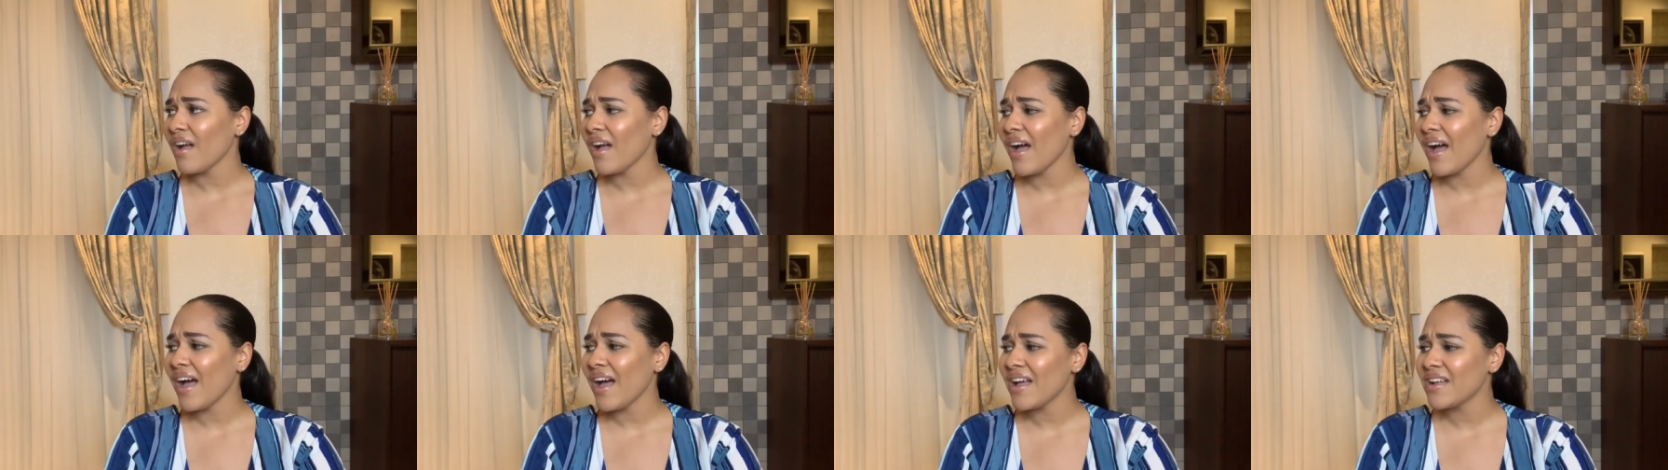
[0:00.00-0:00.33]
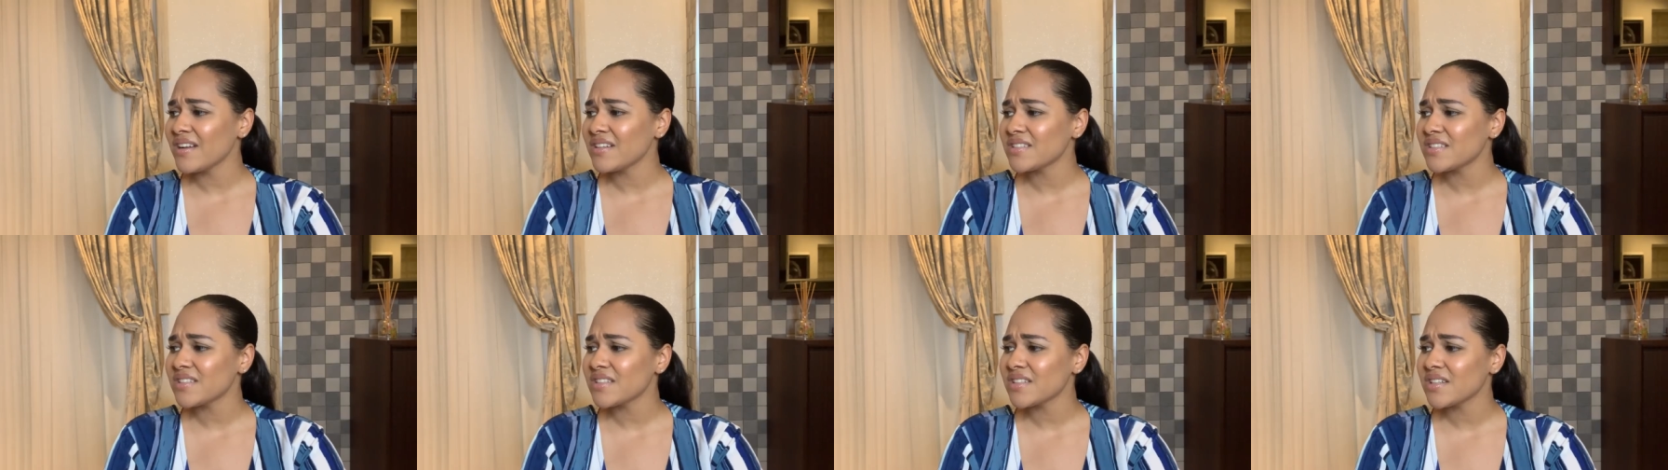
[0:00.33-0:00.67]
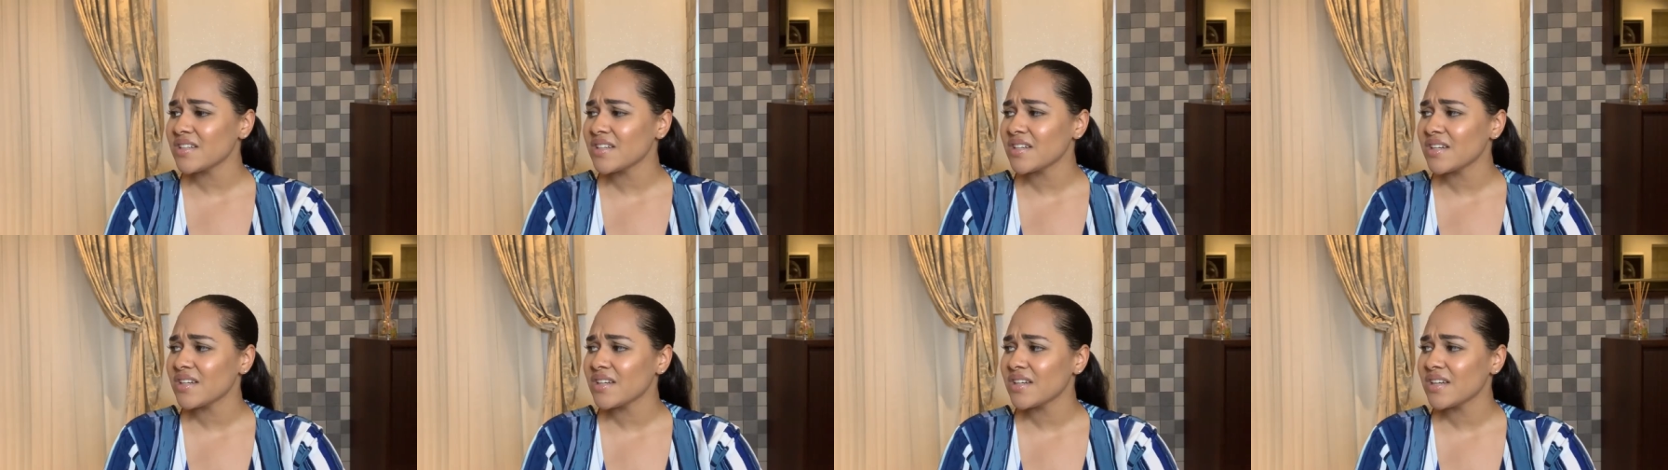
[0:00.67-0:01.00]
And
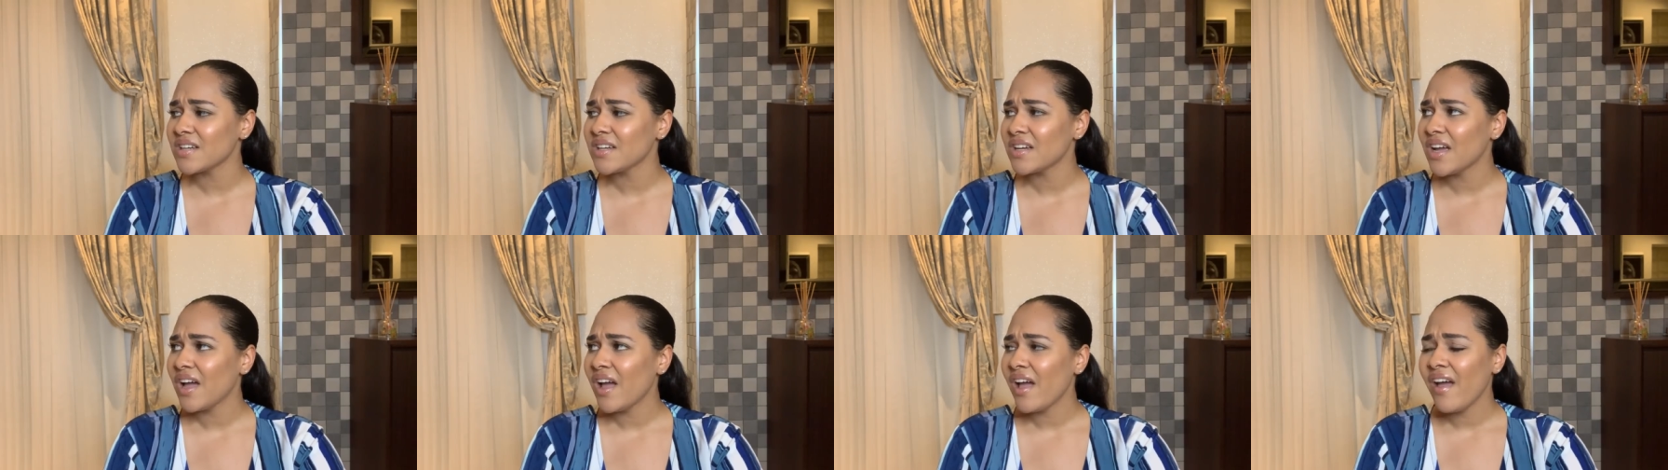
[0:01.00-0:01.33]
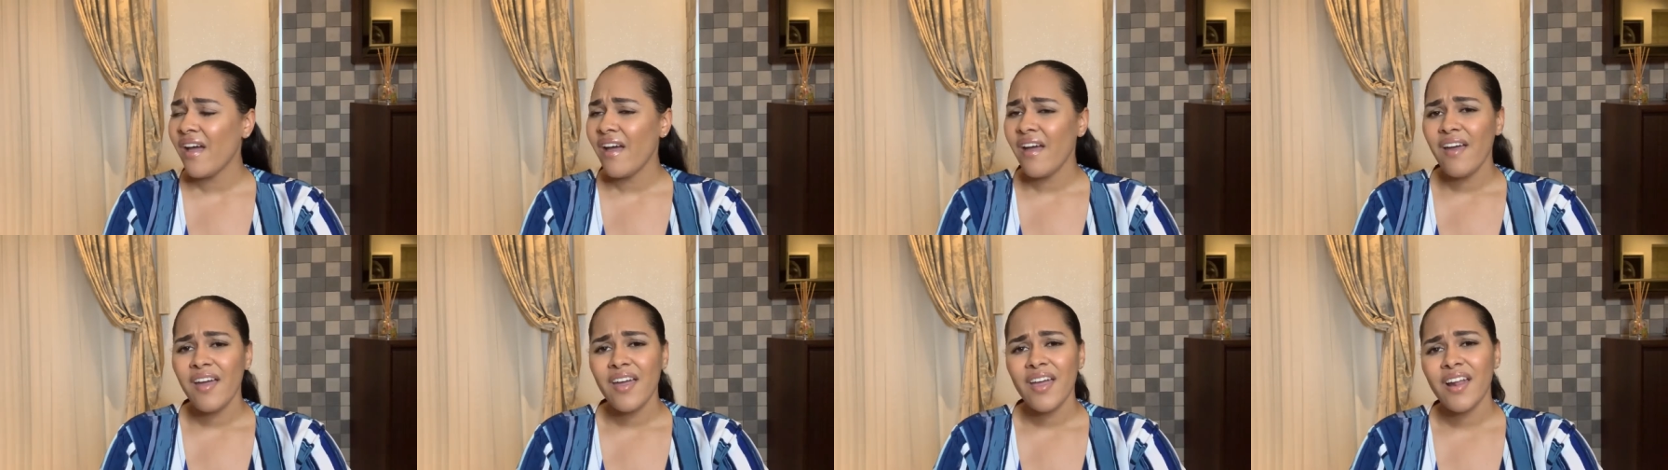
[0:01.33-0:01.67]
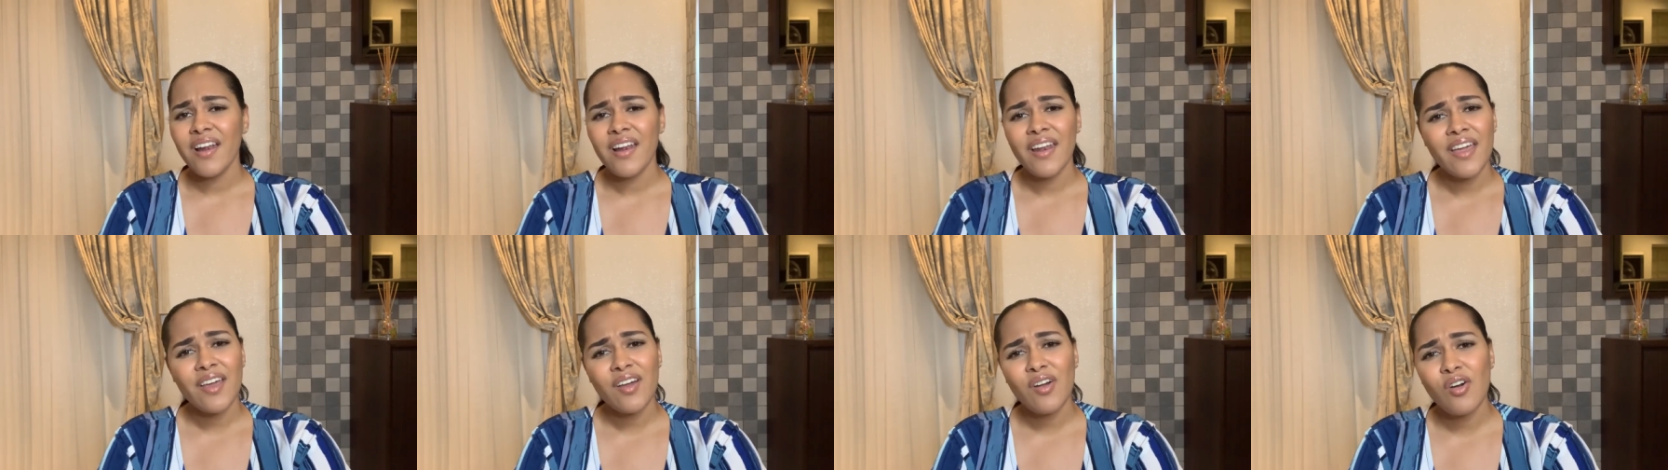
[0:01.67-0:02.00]

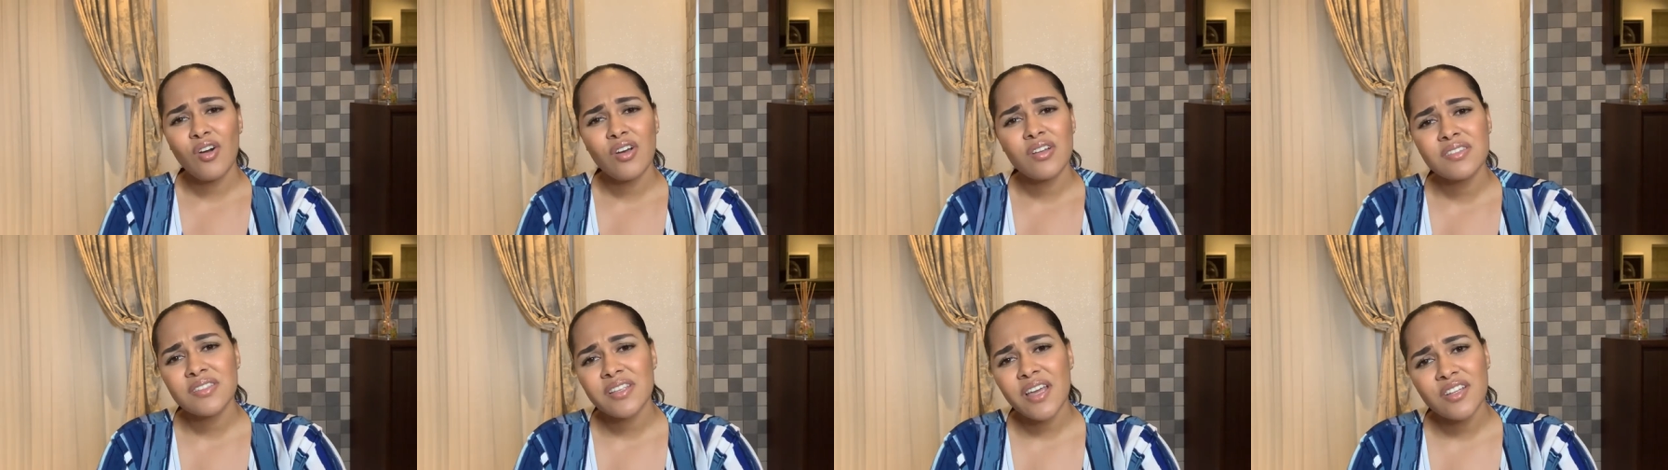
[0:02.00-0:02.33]
in Lagos,